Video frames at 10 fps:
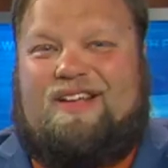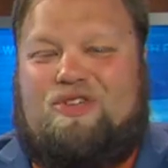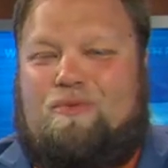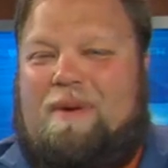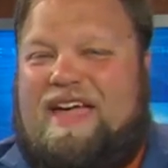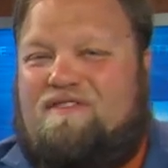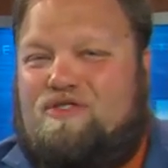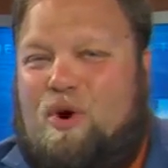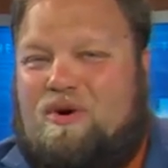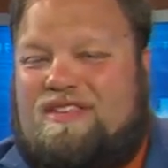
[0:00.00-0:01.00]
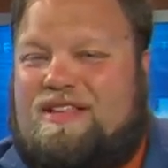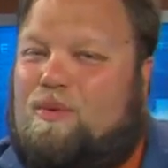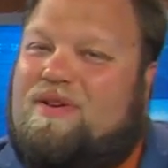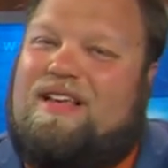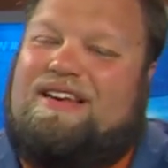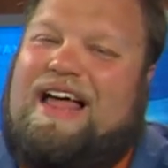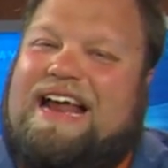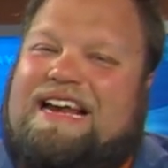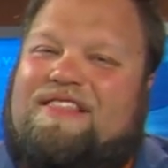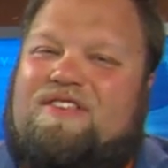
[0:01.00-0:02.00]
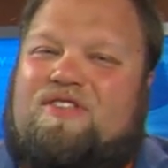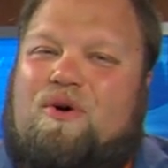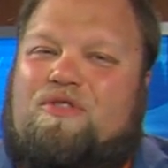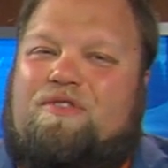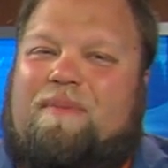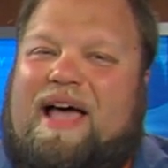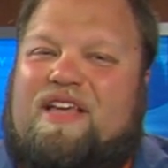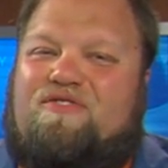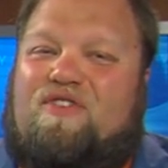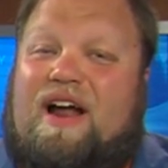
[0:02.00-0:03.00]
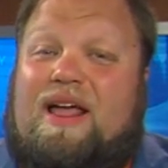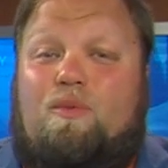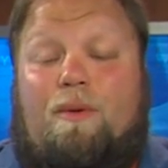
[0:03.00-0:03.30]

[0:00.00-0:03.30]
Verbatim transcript: You may have noticed it was a light in the zone this past Friday.